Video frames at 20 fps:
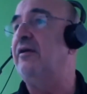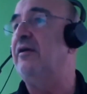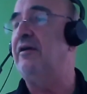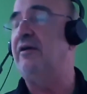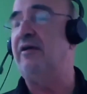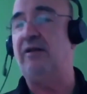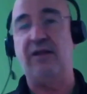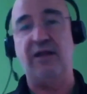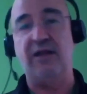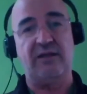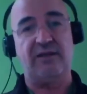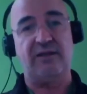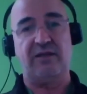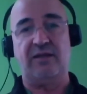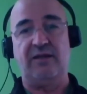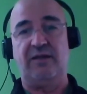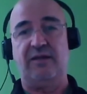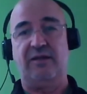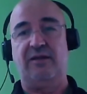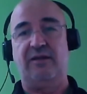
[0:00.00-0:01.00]
let
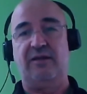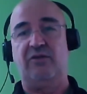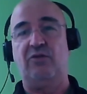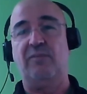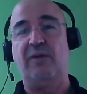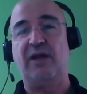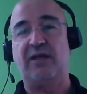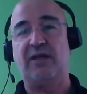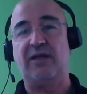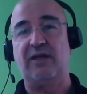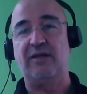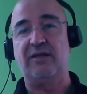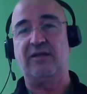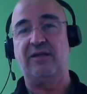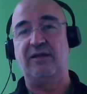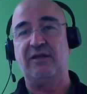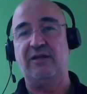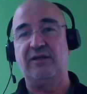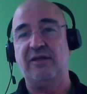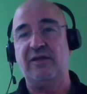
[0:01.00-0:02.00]
the market
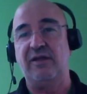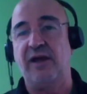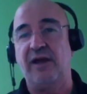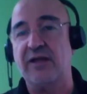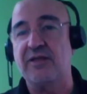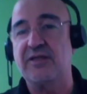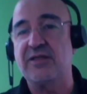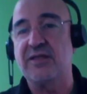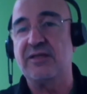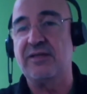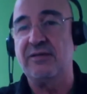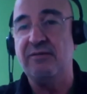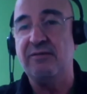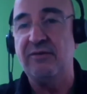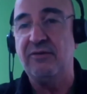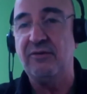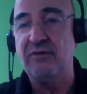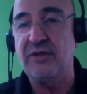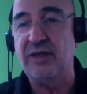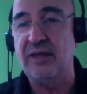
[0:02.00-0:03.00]
leading us.
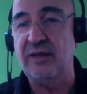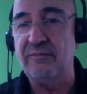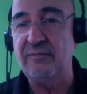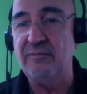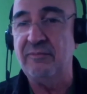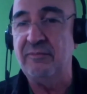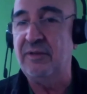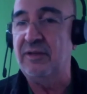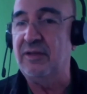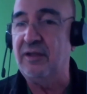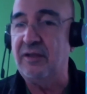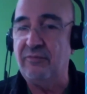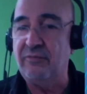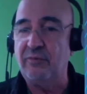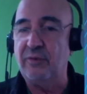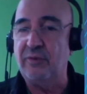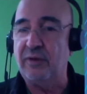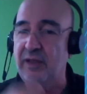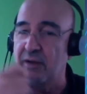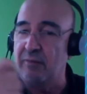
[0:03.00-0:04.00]
Okay, if
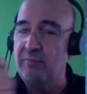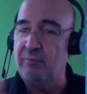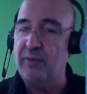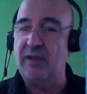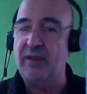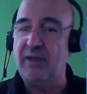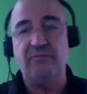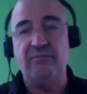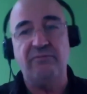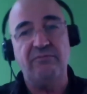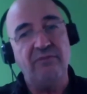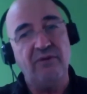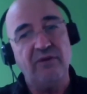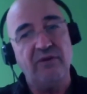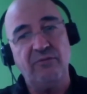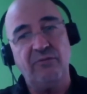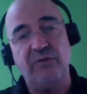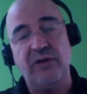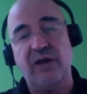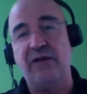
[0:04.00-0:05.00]
we can pay,
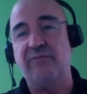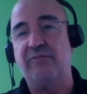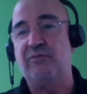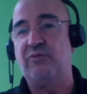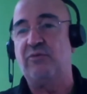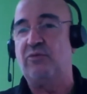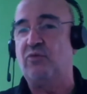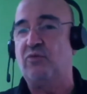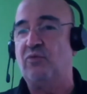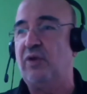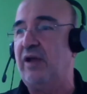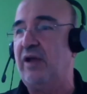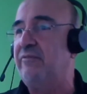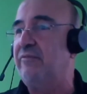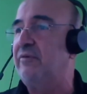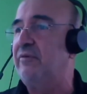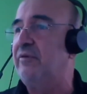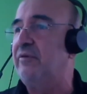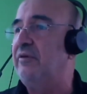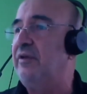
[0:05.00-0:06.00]
if we have to have
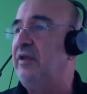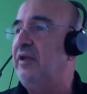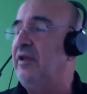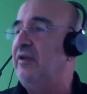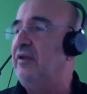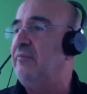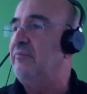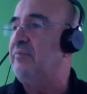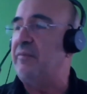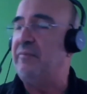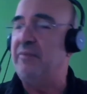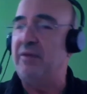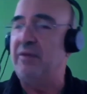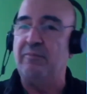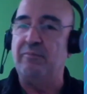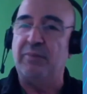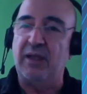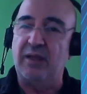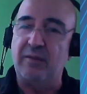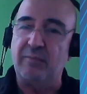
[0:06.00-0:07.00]
a payment,
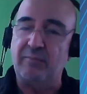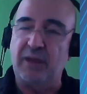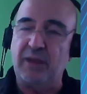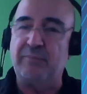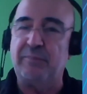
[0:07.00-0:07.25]
back